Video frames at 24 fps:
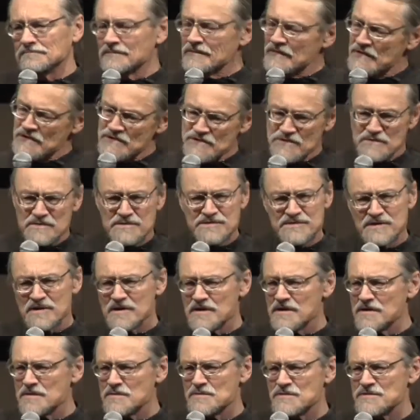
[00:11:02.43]
into his
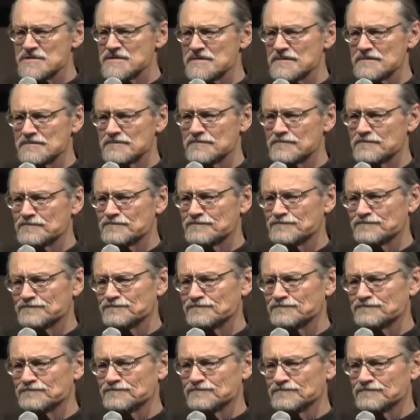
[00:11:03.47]
arms,
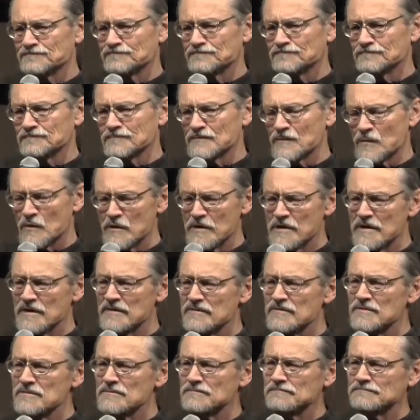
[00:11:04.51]

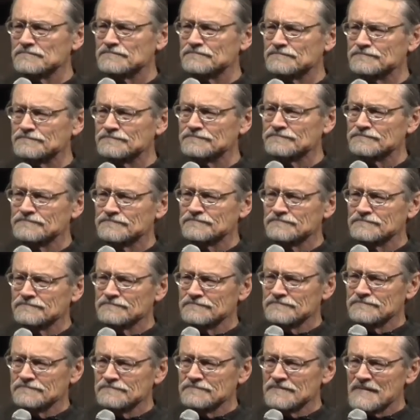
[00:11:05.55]
wherever.
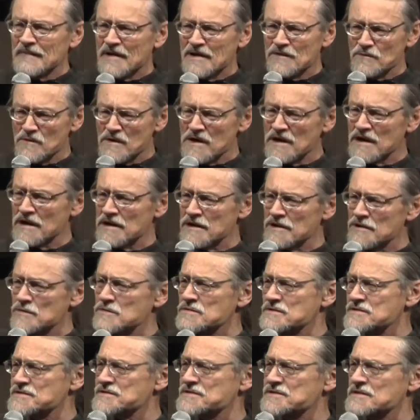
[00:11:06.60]
And while he
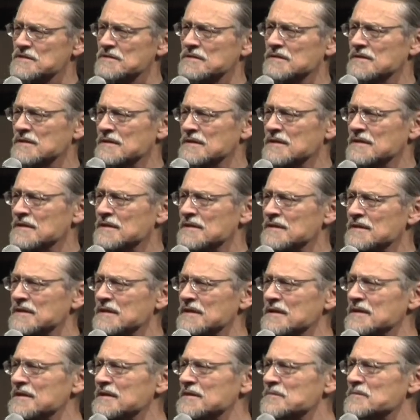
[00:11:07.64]
was still
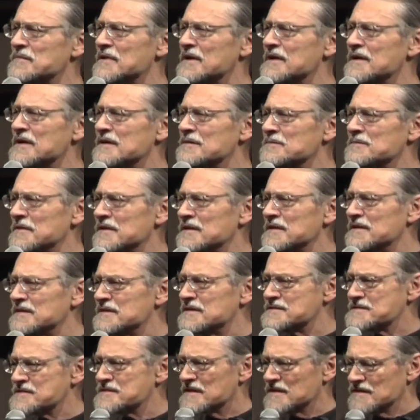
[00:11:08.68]
kneeling by me, he
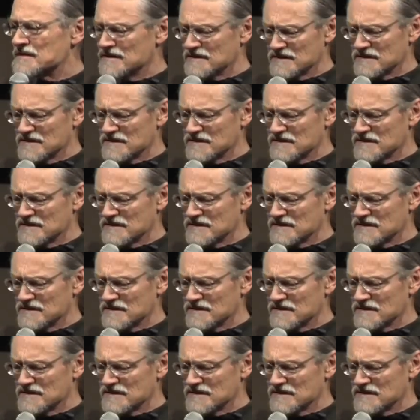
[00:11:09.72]
said,